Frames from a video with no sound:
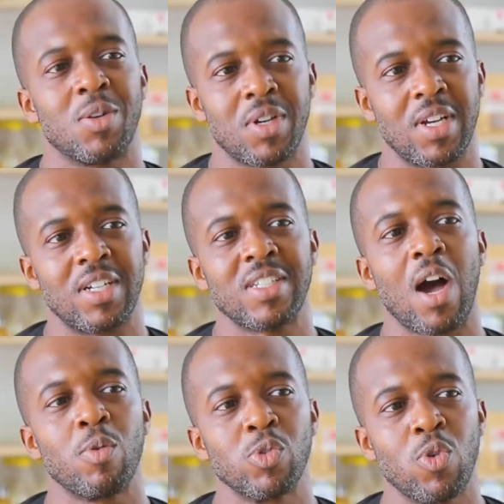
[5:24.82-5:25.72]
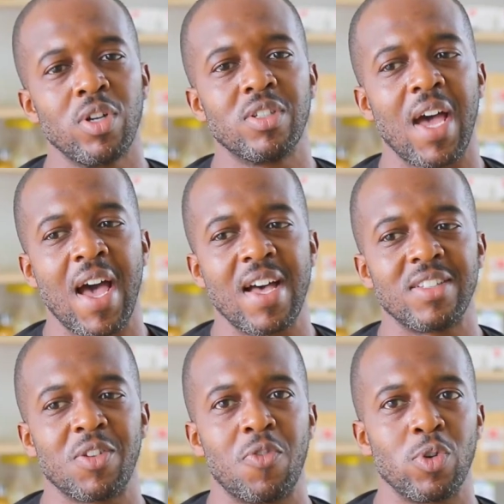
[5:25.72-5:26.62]
Okay, because I was going to
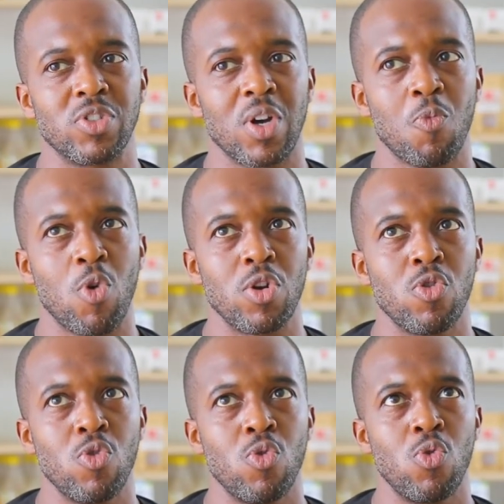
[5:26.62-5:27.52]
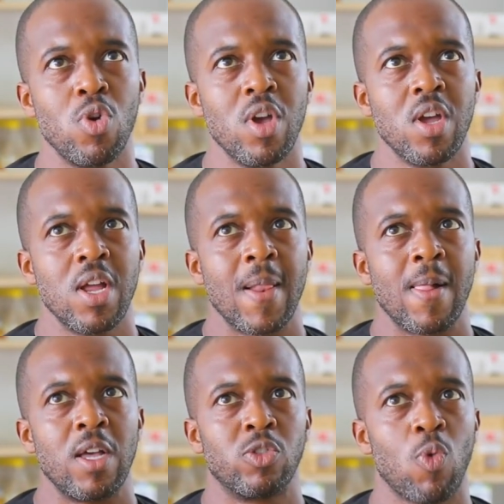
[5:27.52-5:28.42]
ask for someone who
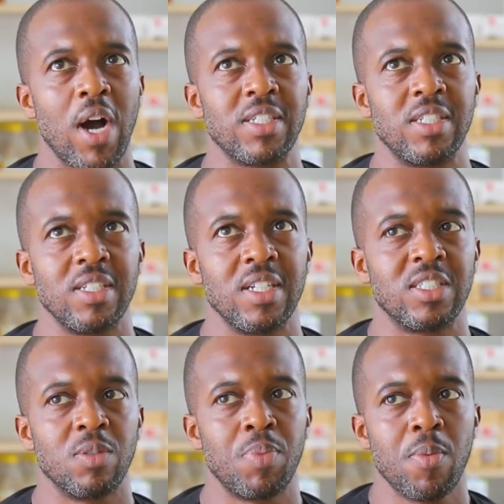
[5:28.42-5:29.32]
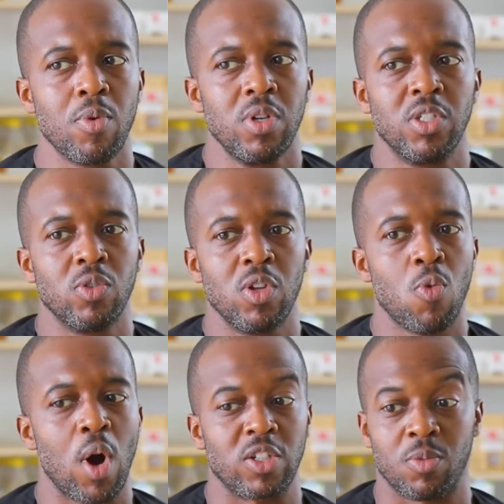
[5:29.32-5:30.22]
is watching this, and people yeah. literally
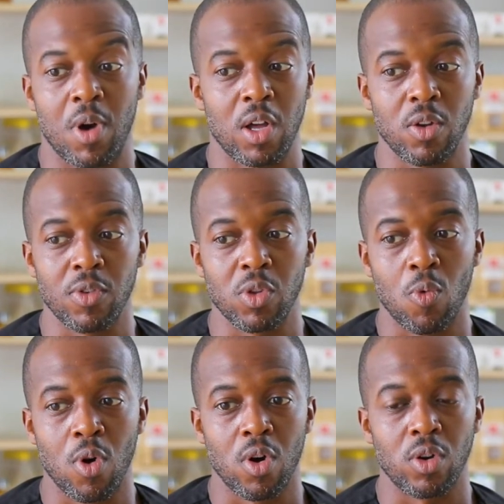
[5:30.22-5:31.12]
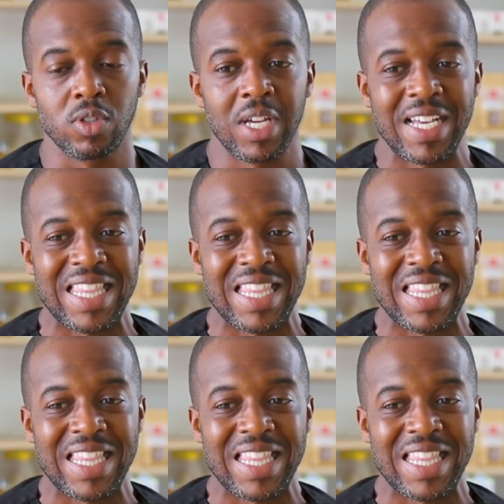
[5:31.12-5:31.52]
watch them yeah. all over the world.